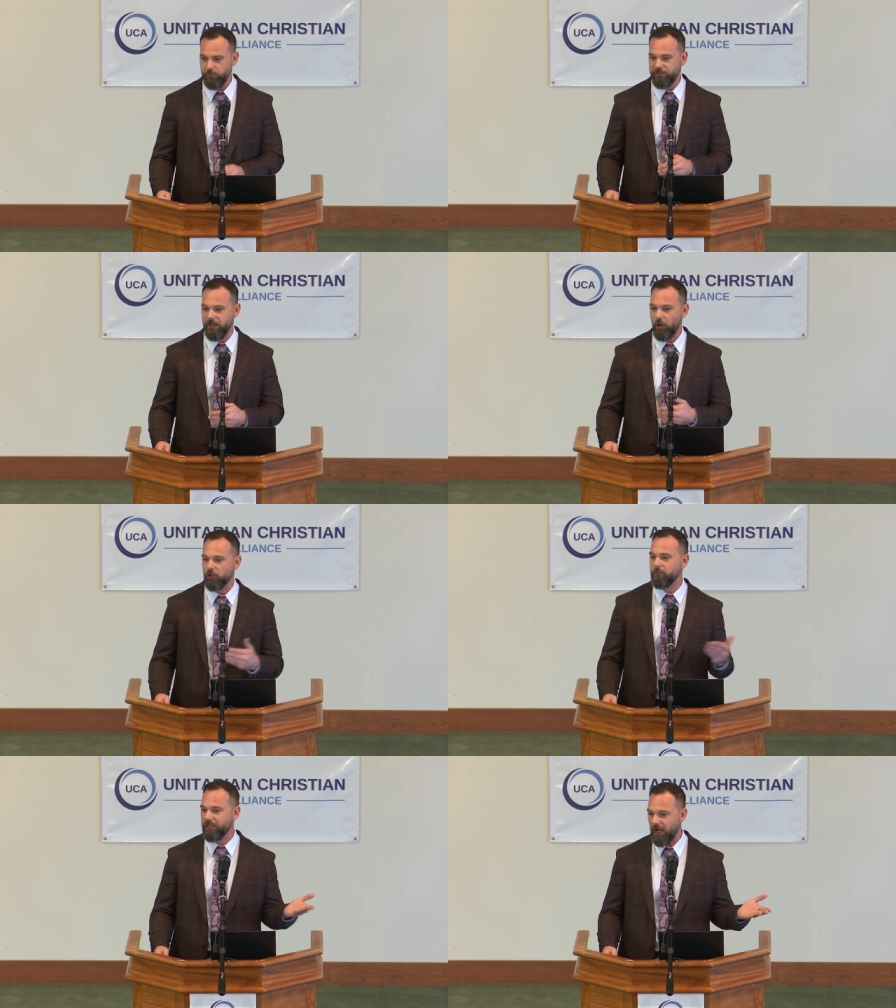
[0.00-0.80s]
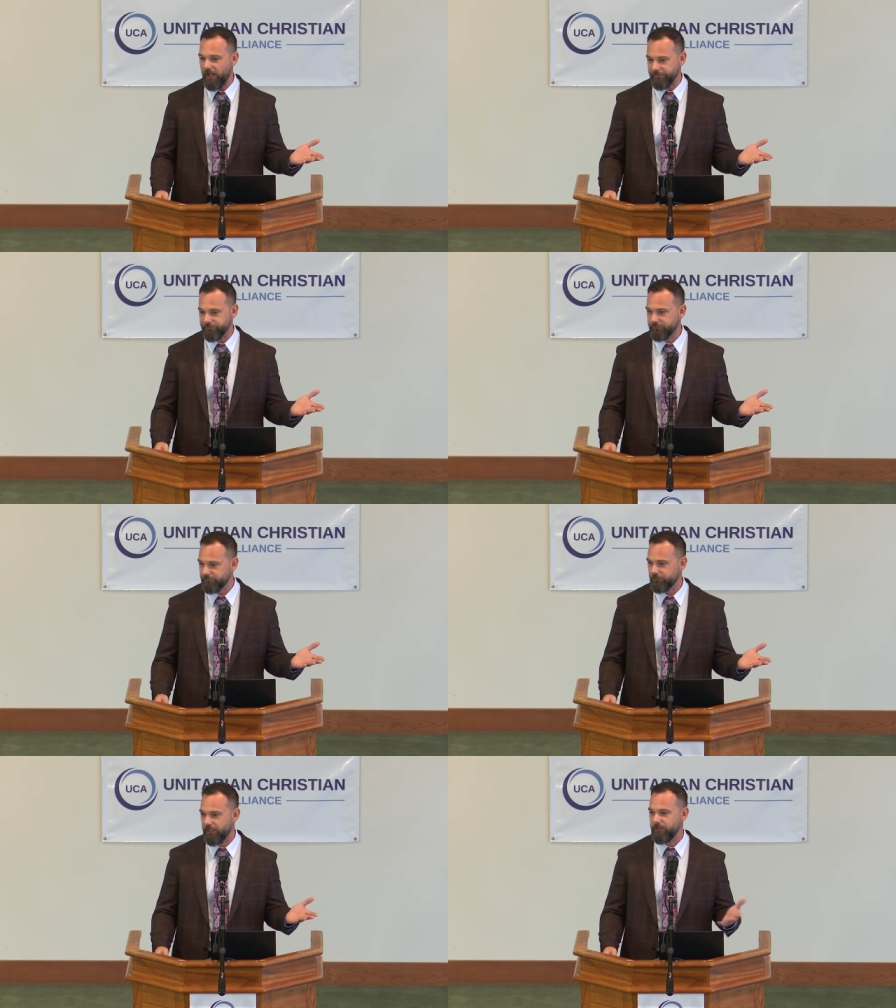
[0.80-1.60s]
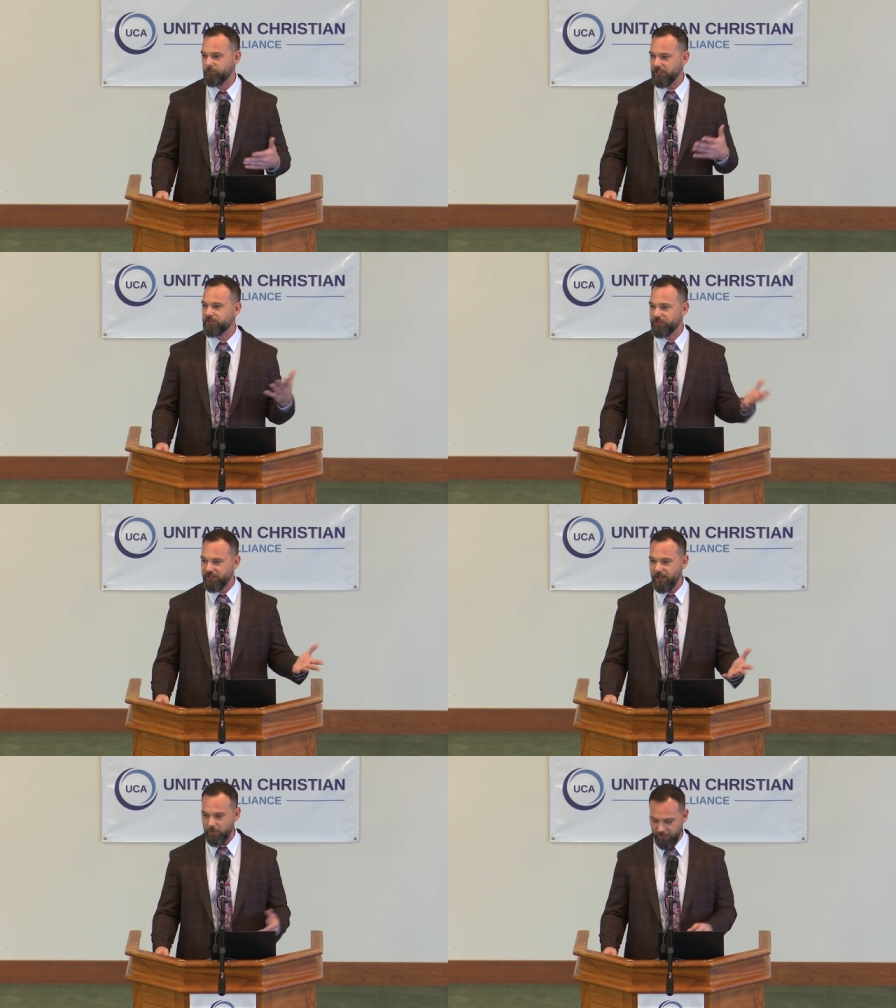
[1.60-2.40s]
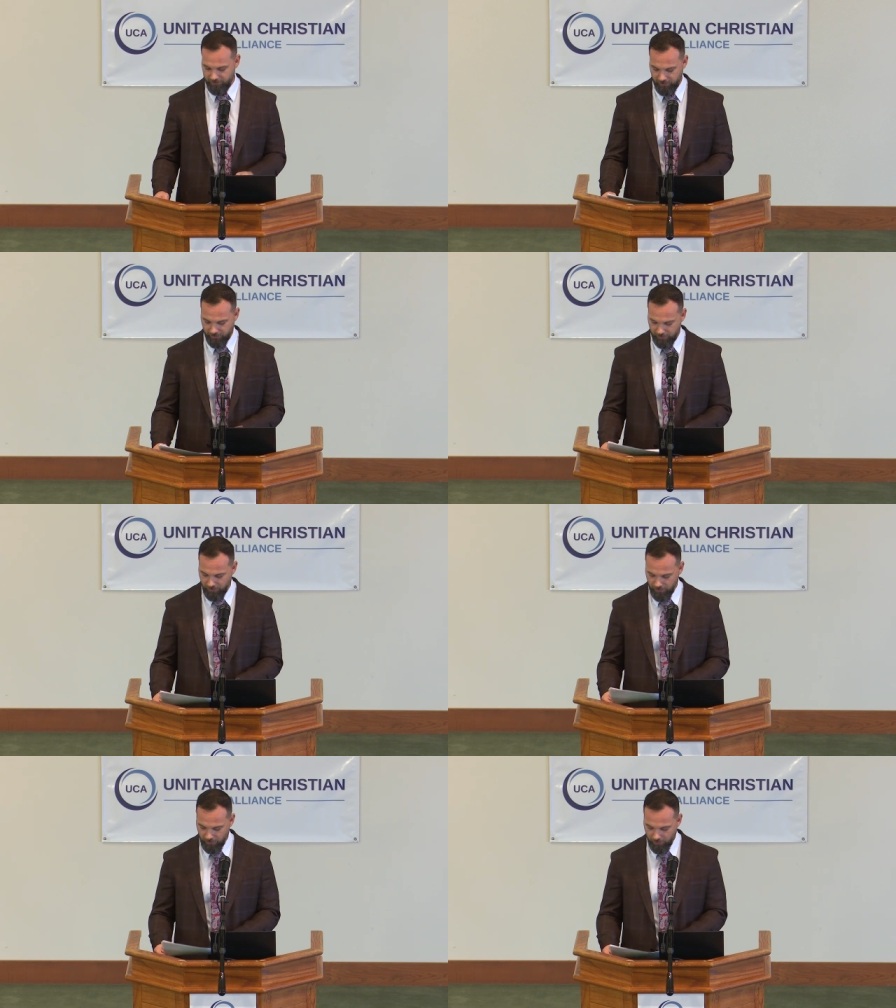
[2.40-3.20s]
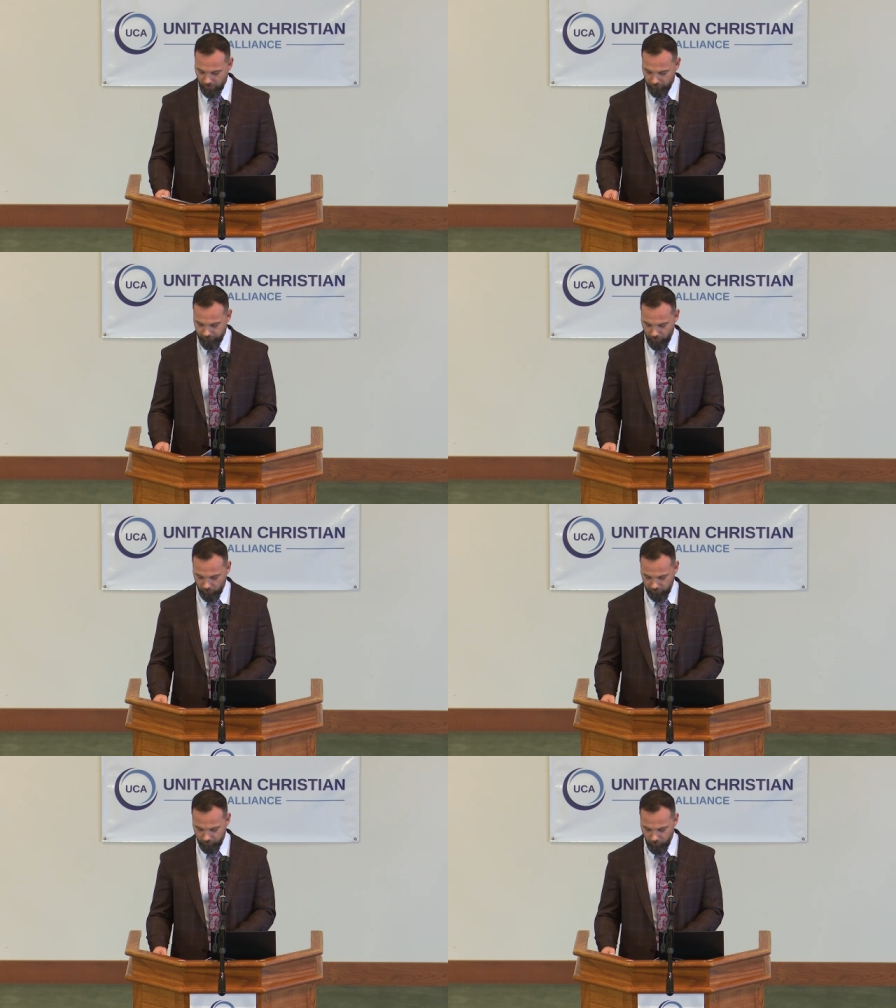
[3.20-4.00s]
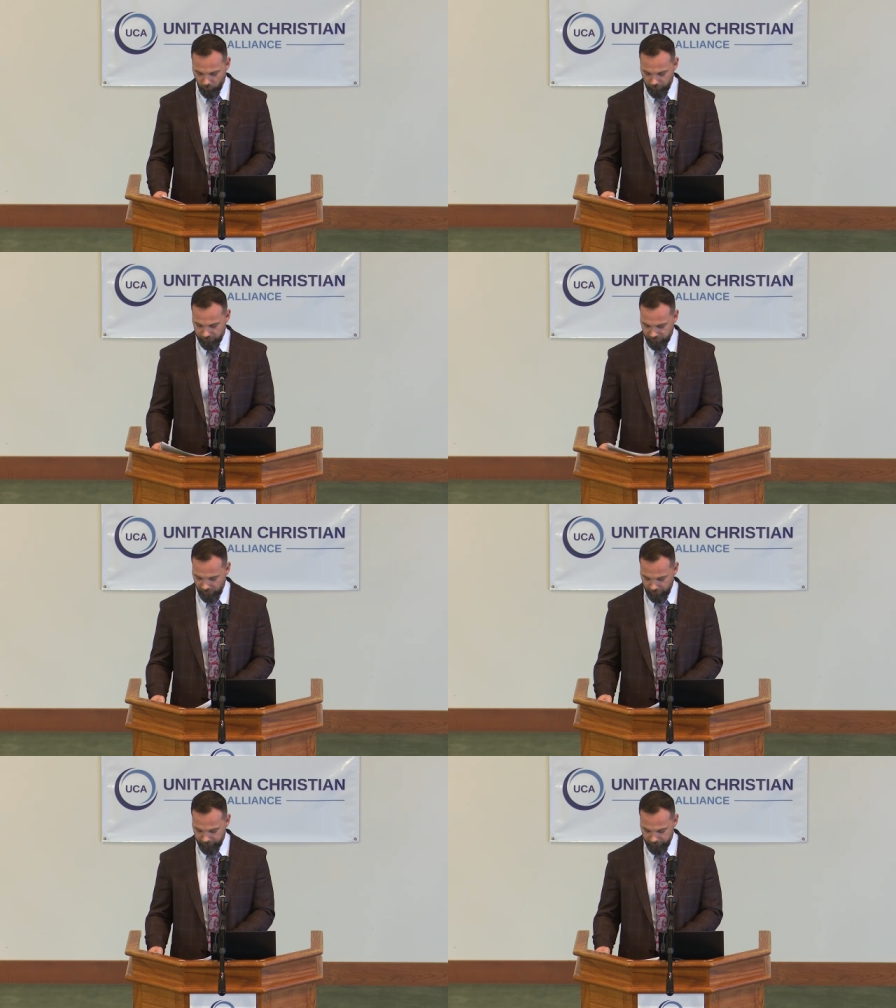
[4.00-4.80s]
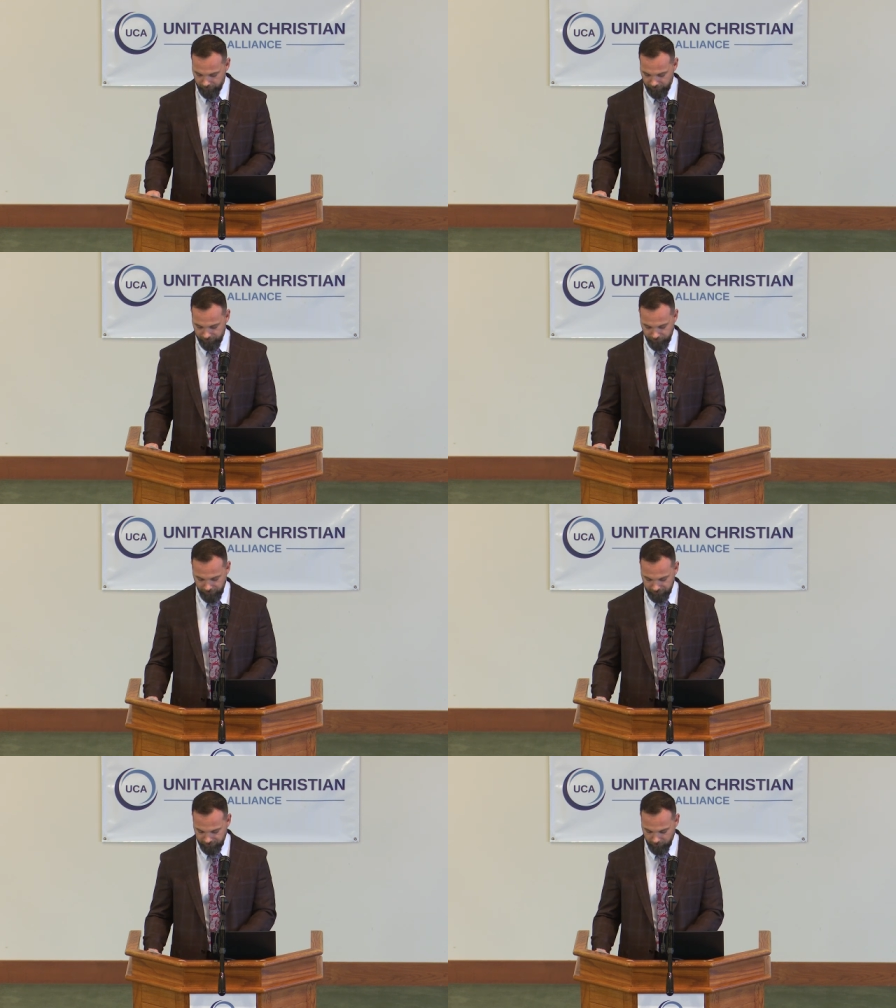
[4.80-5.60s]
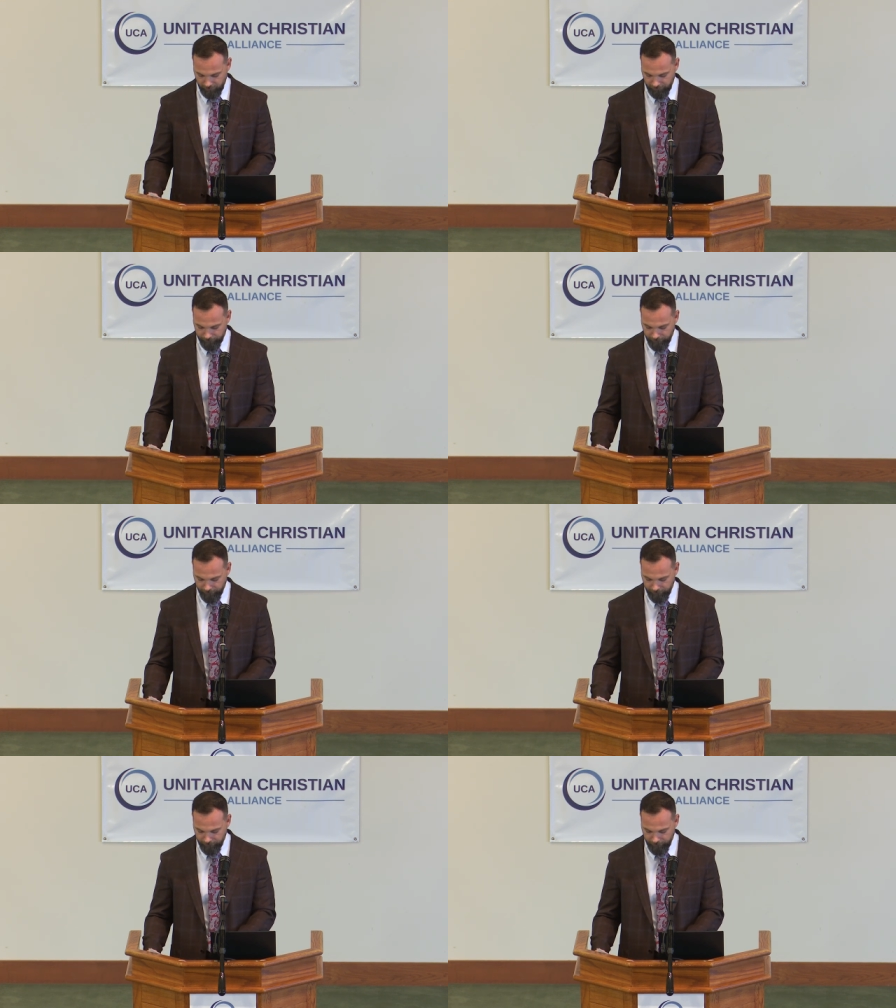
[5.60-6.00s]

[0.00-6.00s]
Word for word: We, we say only begotten, right? But it's the same idea of the only born son, or at least very similar.